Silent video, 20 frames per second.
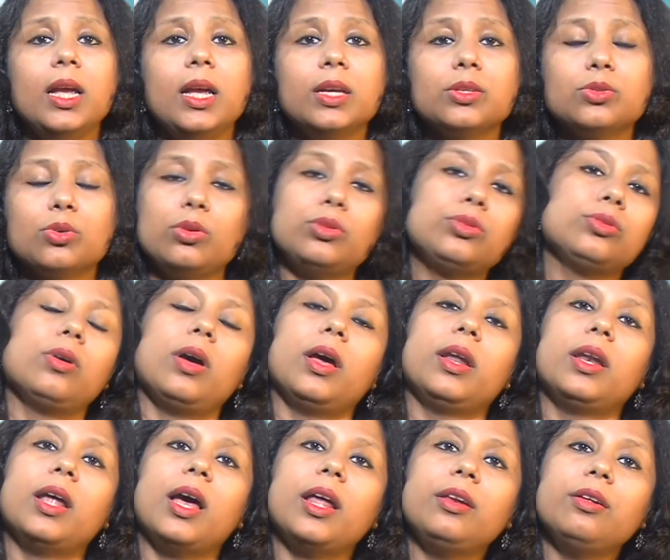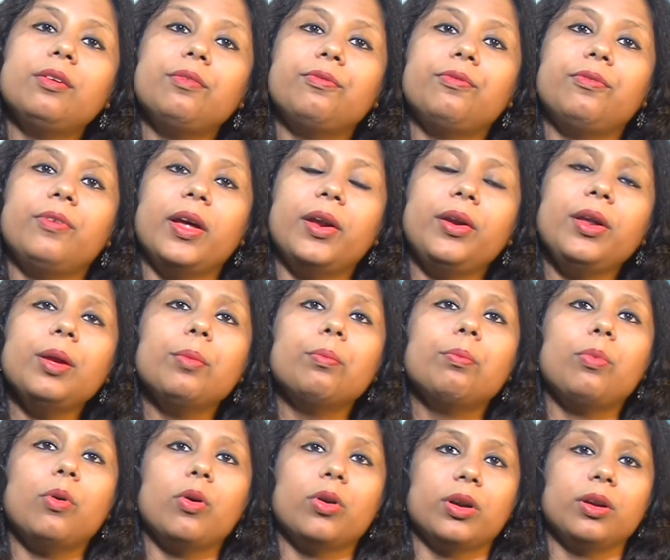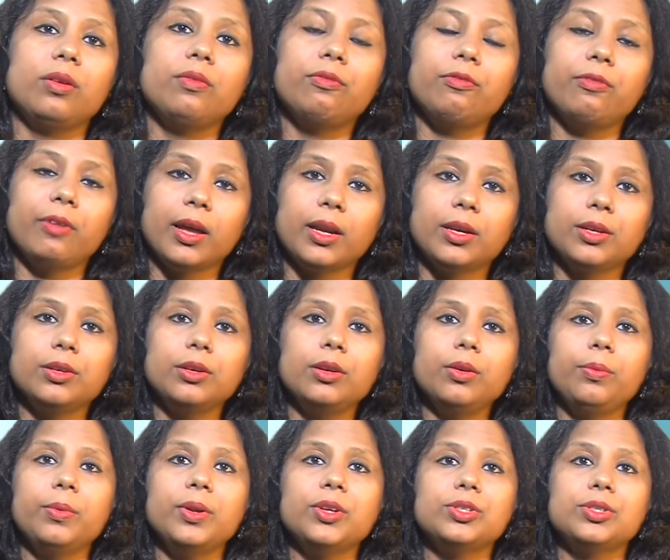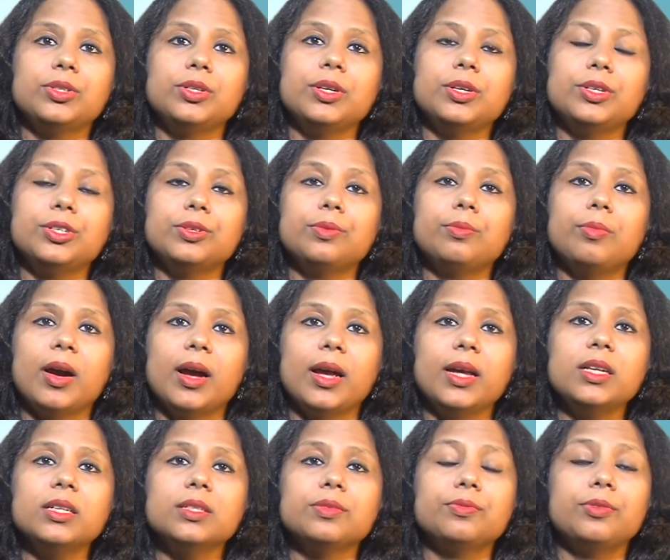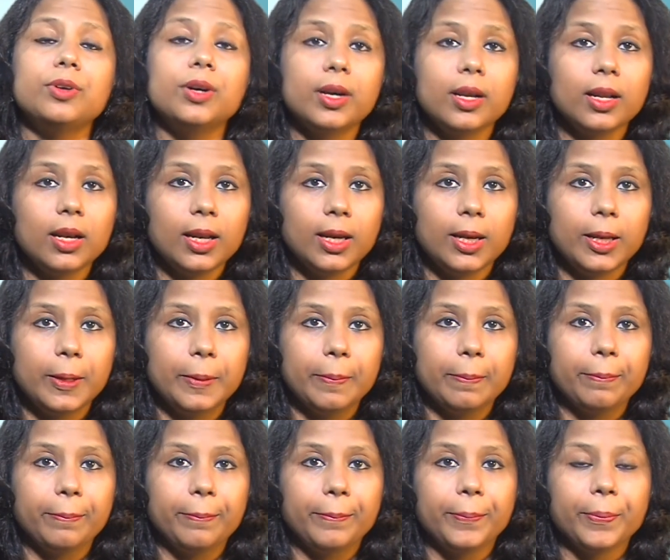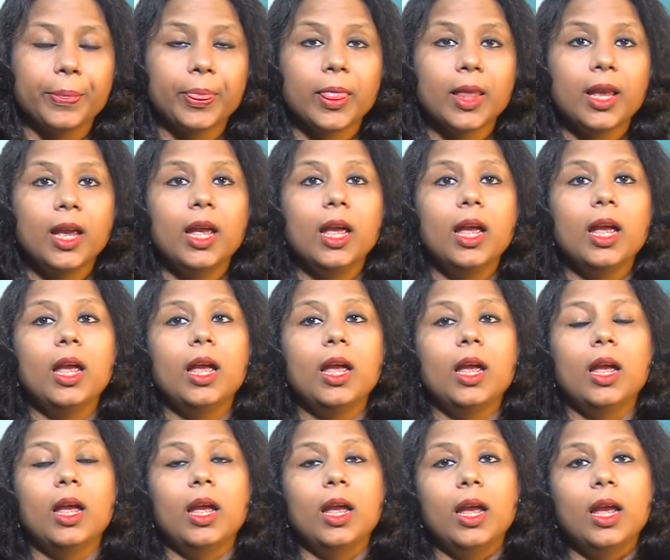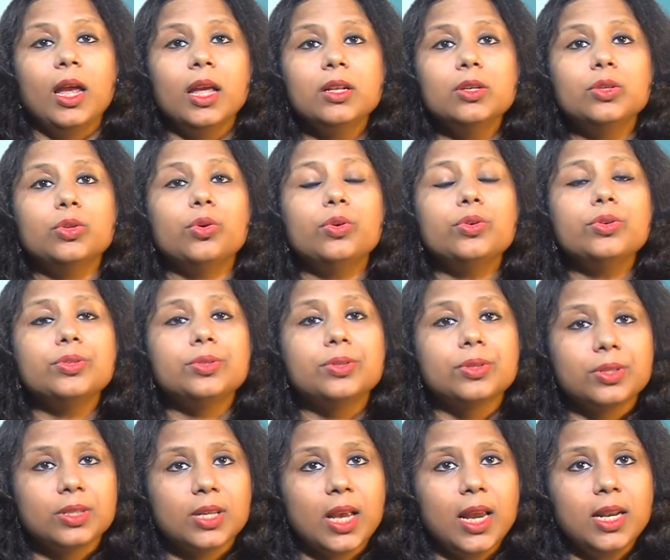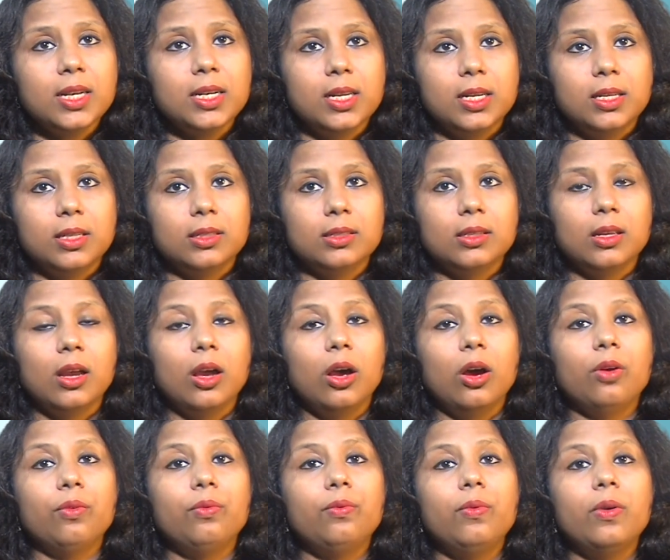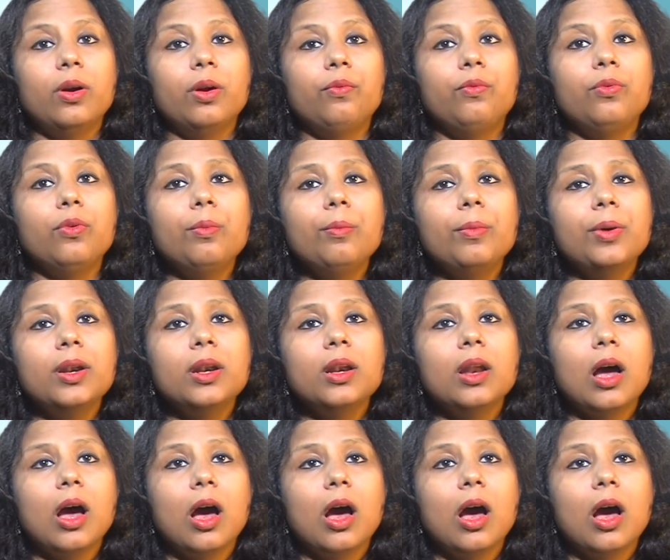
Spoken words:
is also another very important factor which determines fertility. In those societies where women